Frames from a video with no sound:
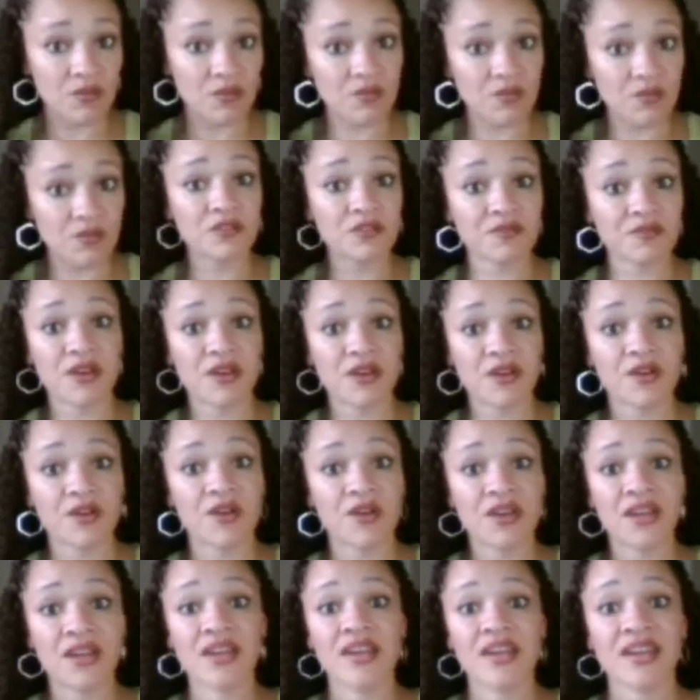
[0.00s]
in
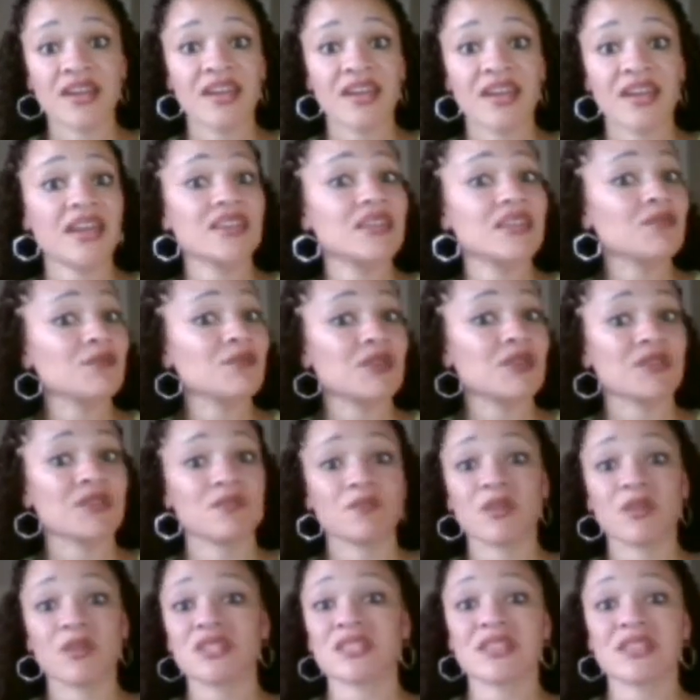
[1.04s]
Winterfell. And then
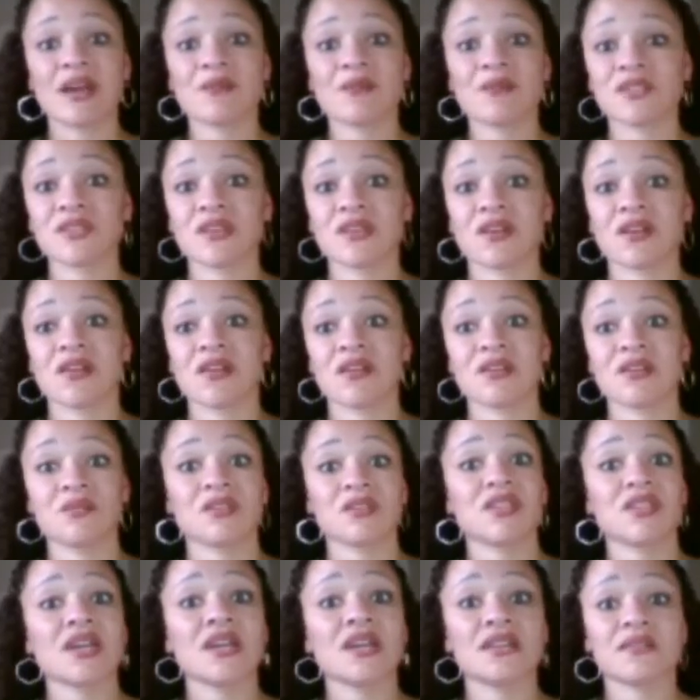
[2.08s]
once that was gone, it
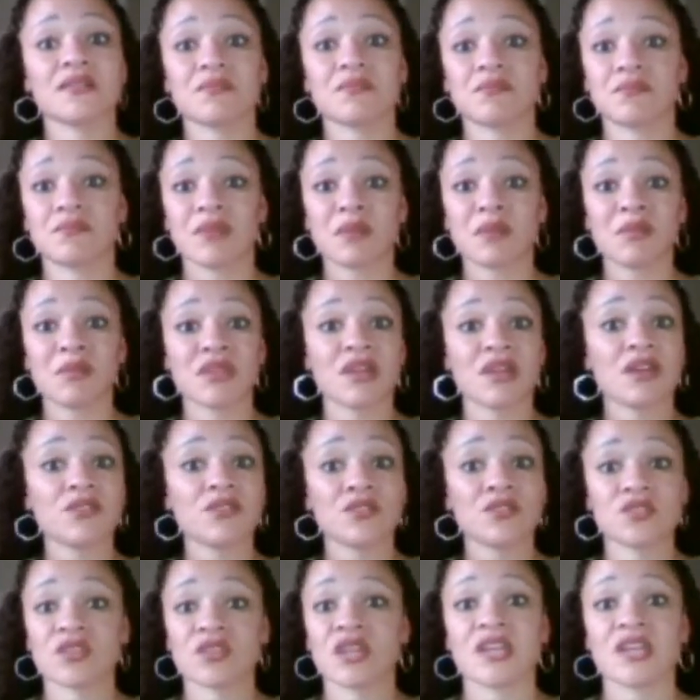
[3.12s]
was like, maybe the
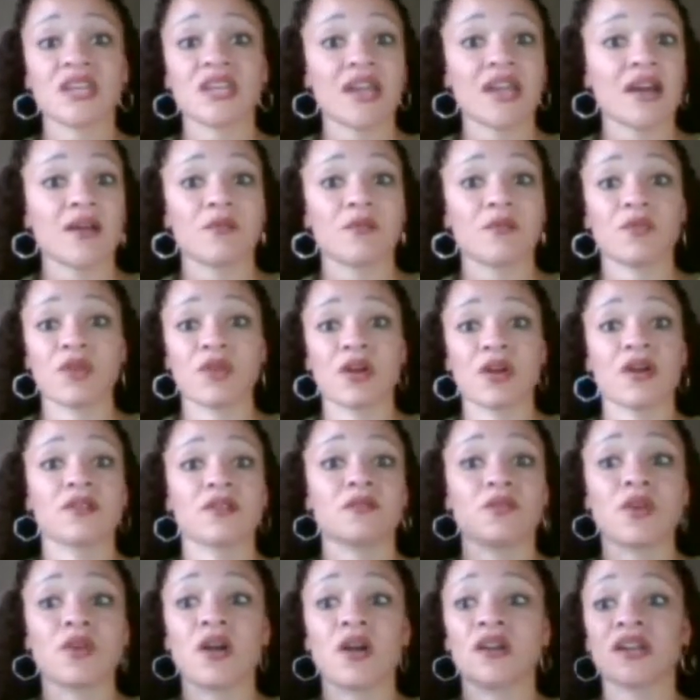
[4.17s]
others are like, yeah, we're
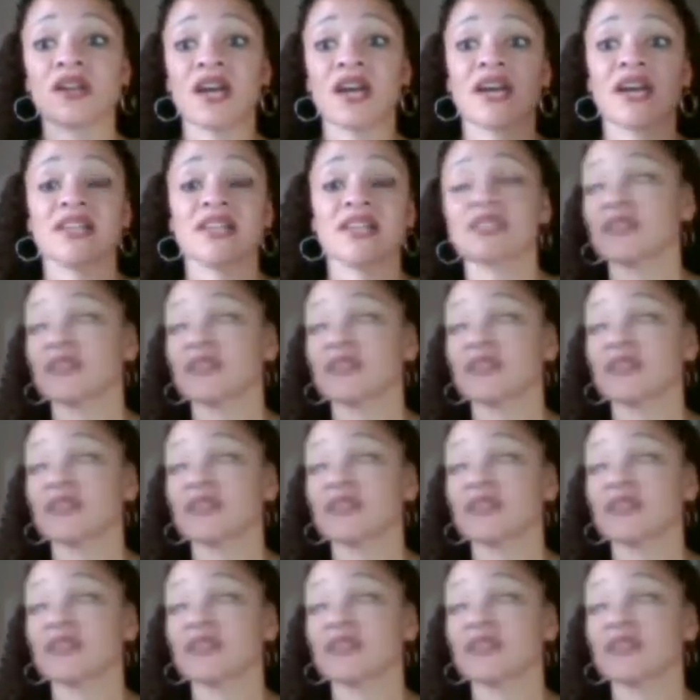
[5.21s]
on, guys.